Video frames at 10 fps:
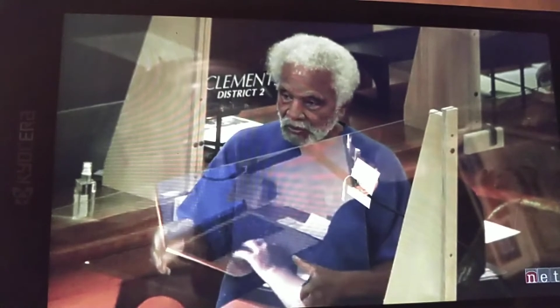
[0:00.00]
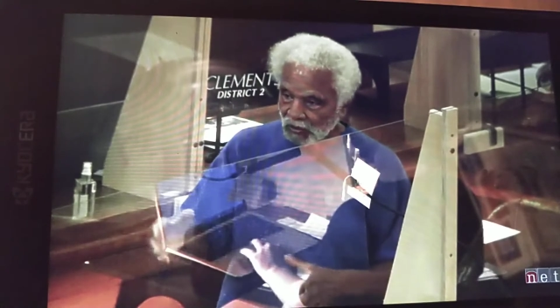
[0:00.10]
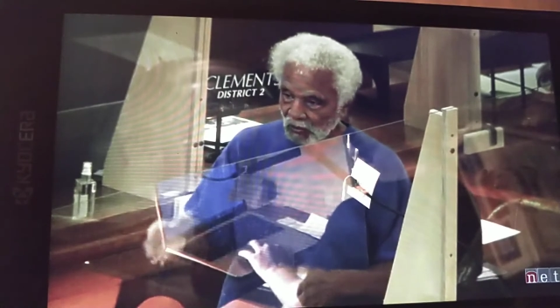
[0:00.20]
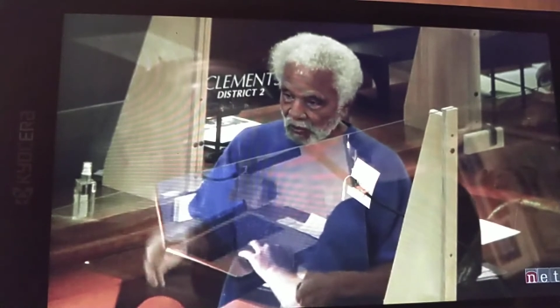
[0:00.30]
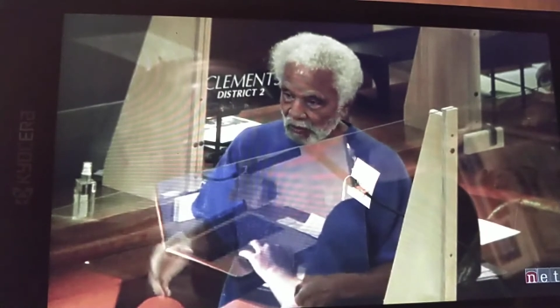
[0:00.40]

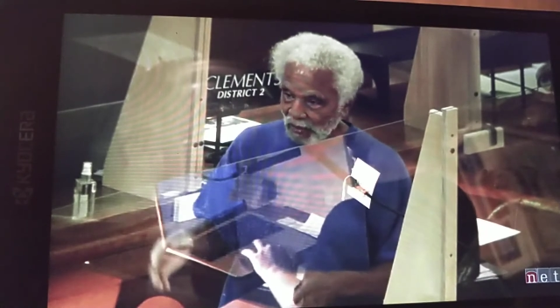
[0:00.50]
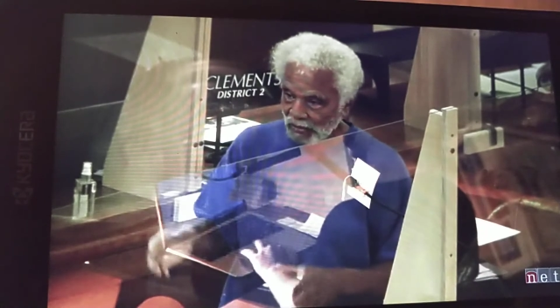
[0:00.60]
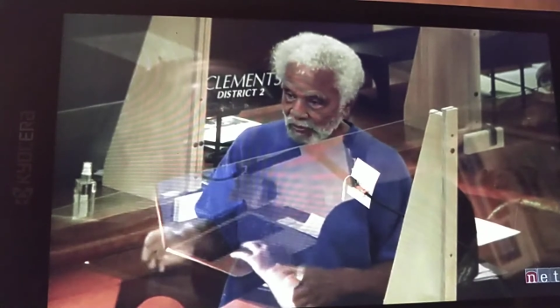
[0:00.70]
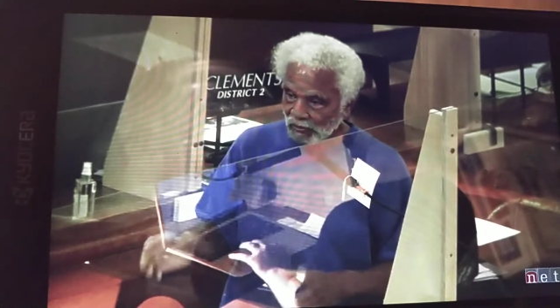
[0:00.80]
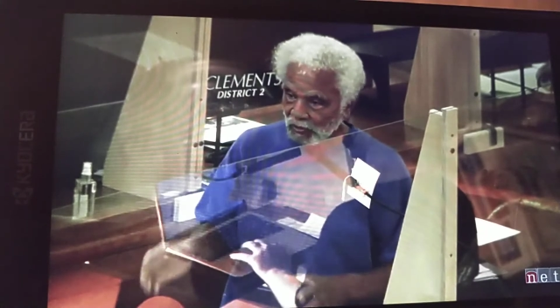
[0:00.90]
talking
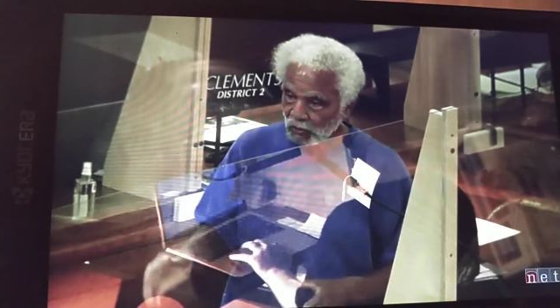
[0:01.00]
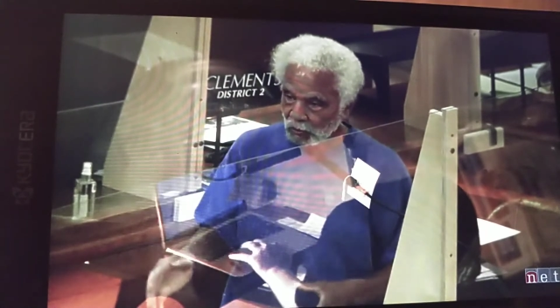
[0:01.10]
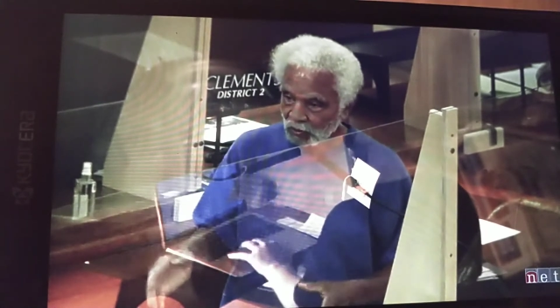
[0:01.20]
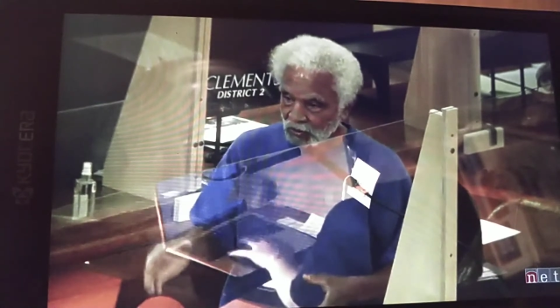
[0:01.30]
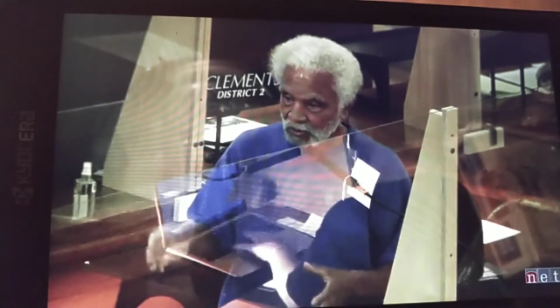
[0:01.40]
about the
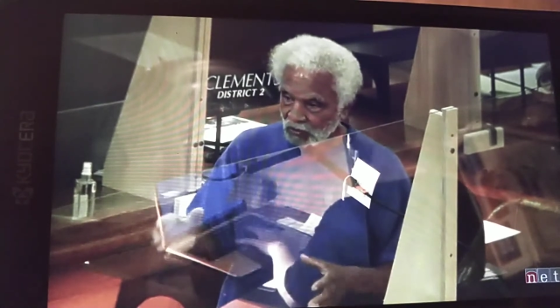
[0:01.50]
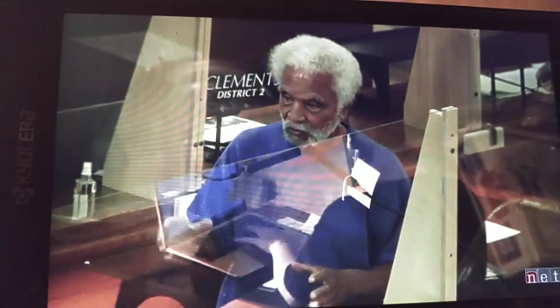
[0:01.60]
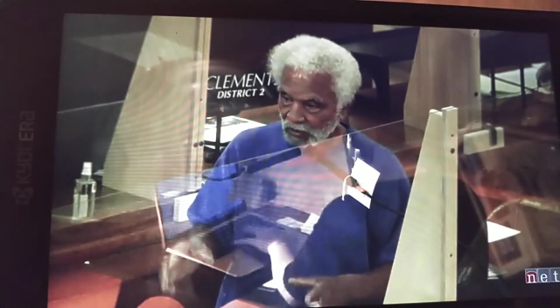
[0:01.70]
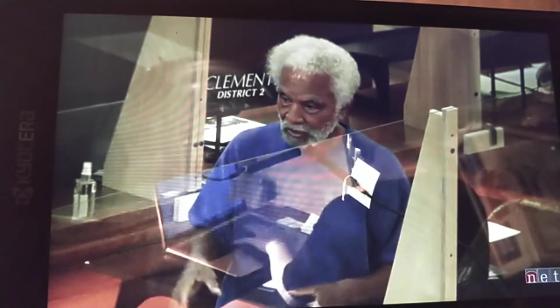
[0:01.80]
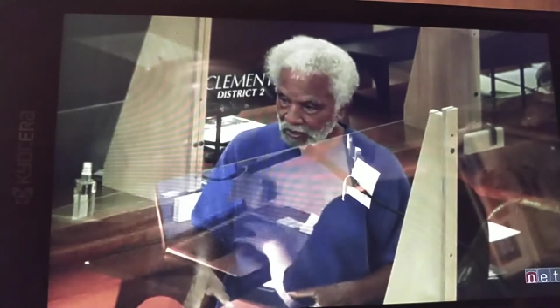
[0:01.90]

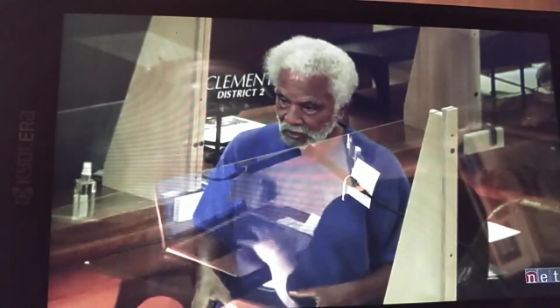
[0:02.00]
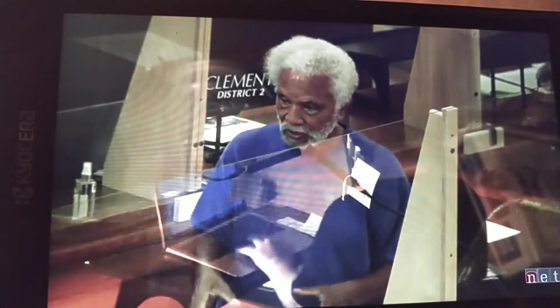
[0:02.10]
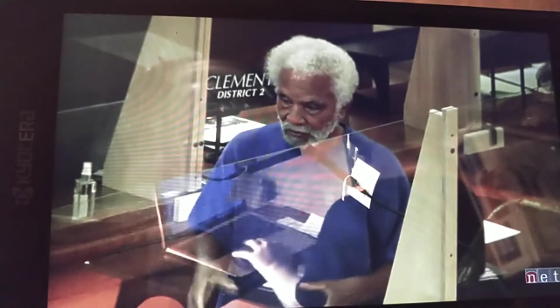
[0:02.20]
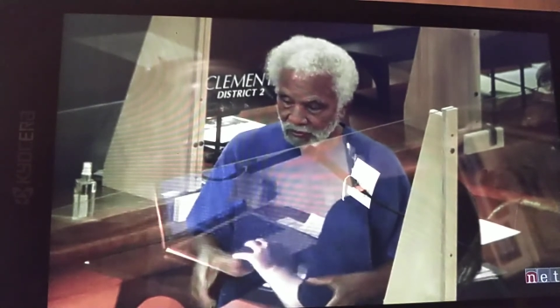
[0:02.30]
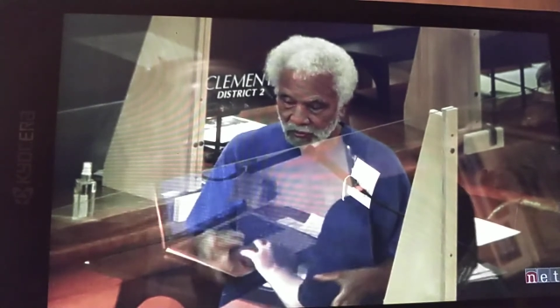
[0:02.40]
30% raise
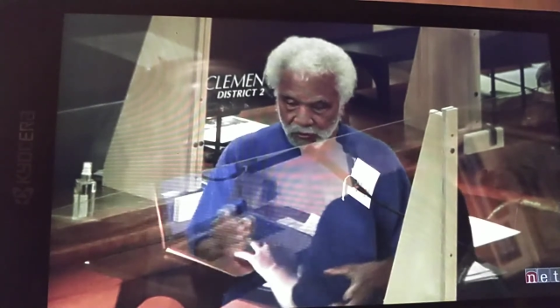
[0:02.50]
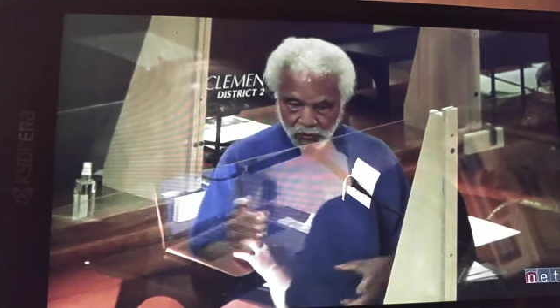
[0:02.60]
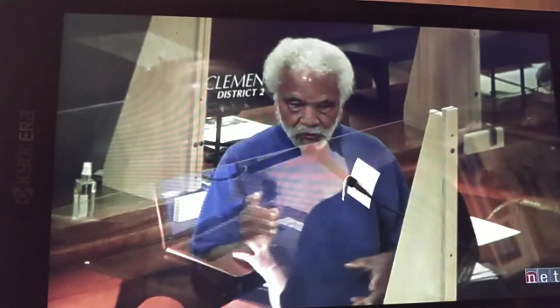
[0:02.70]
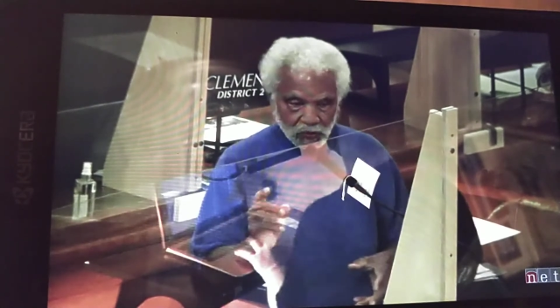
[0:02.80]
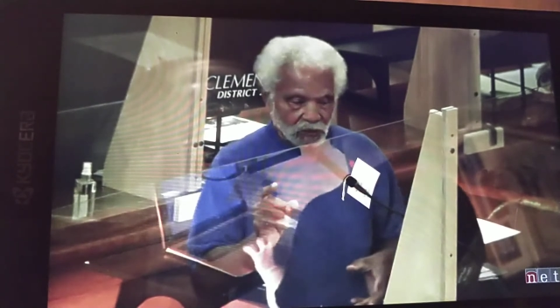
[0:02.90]
given
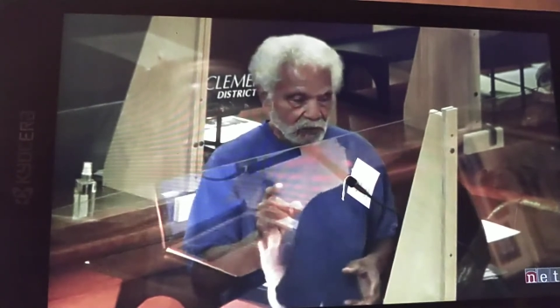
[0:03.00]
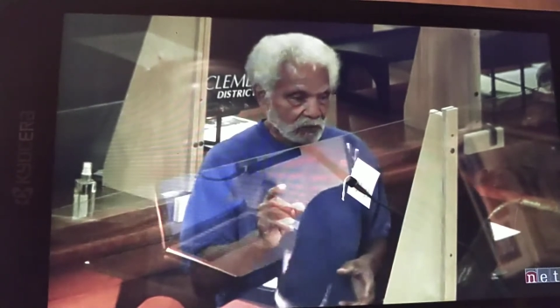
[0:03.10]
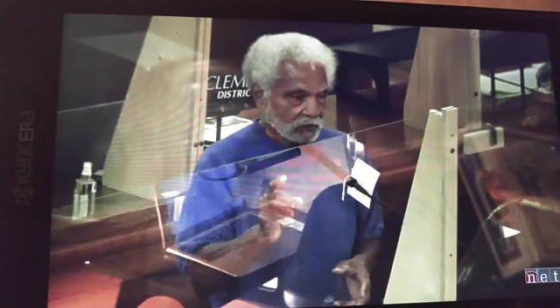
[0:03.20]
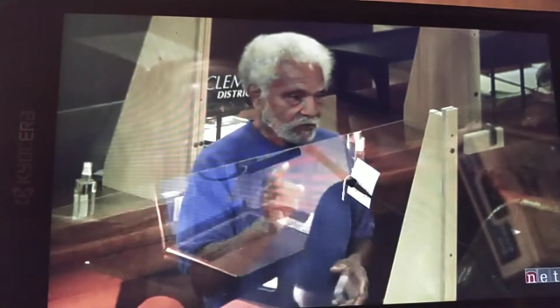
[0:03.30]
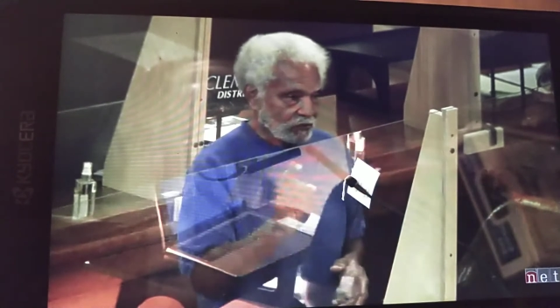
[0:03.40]
to
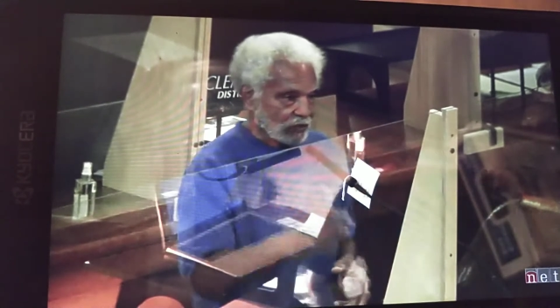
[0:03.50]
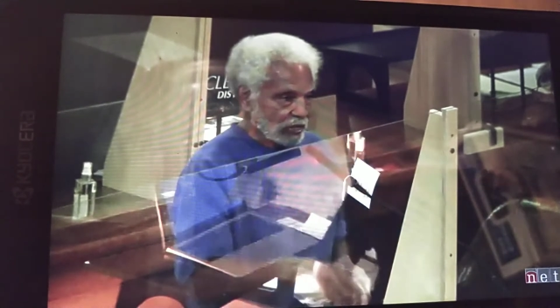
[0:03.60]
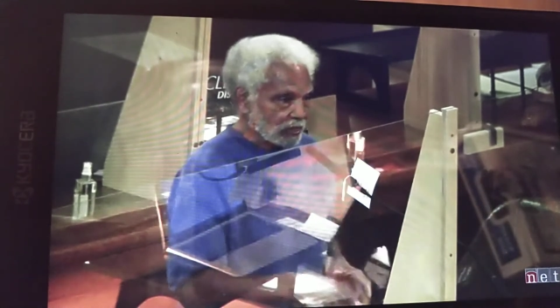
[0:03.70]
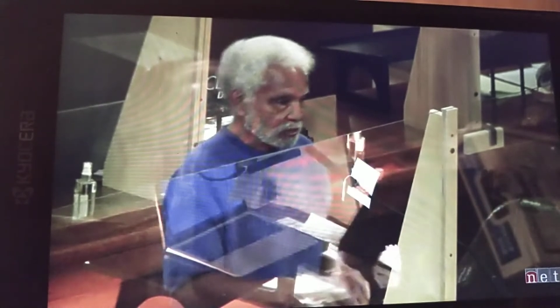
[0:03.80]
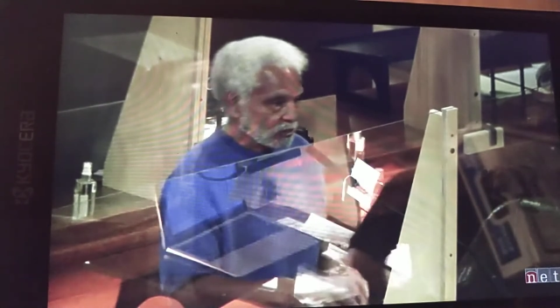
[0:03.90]

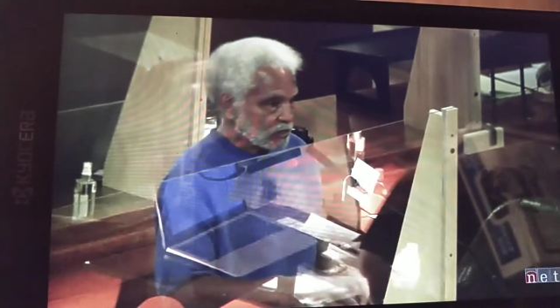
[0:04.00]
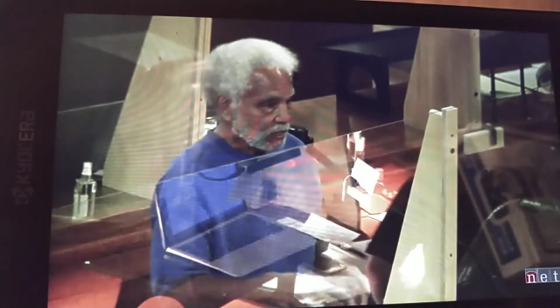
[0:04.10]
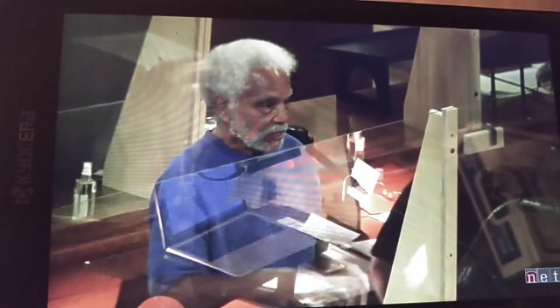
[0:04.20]
Frakes,